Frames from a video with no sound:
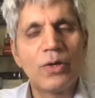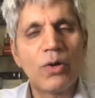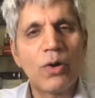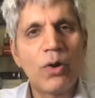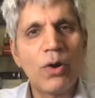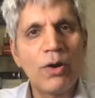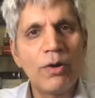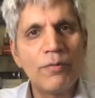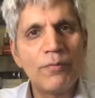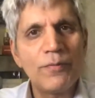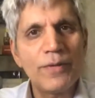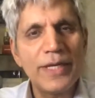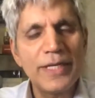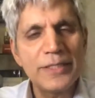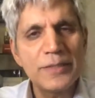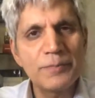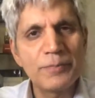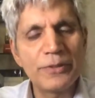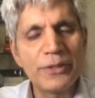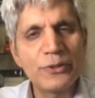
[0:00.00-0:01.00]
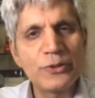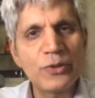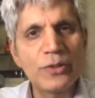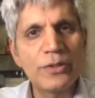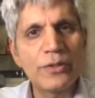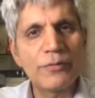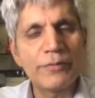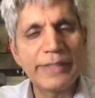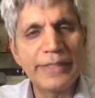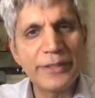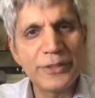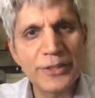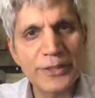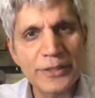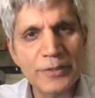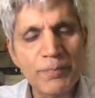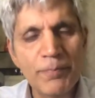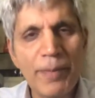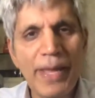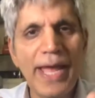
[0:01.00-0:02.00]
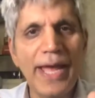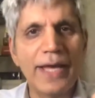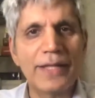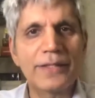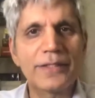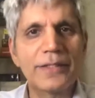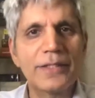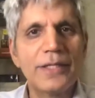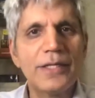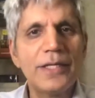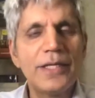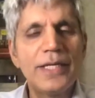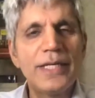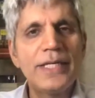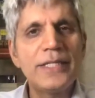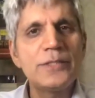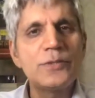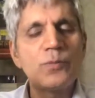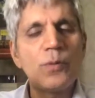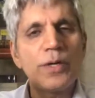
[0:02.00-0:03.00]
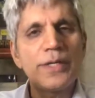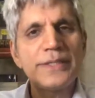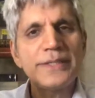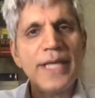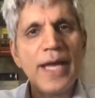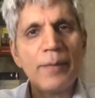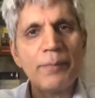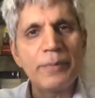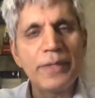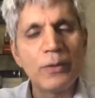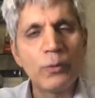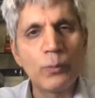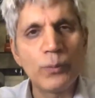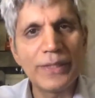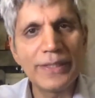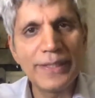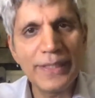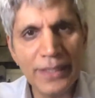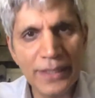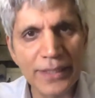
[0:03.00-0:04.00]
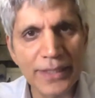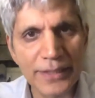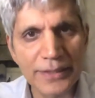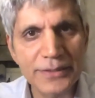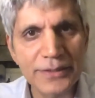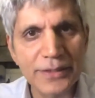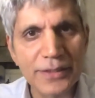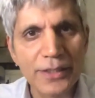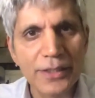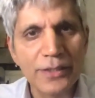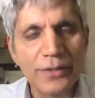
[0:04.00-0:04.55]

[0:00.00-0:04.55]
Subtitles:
of a spiritual or religious path is what is happening within us,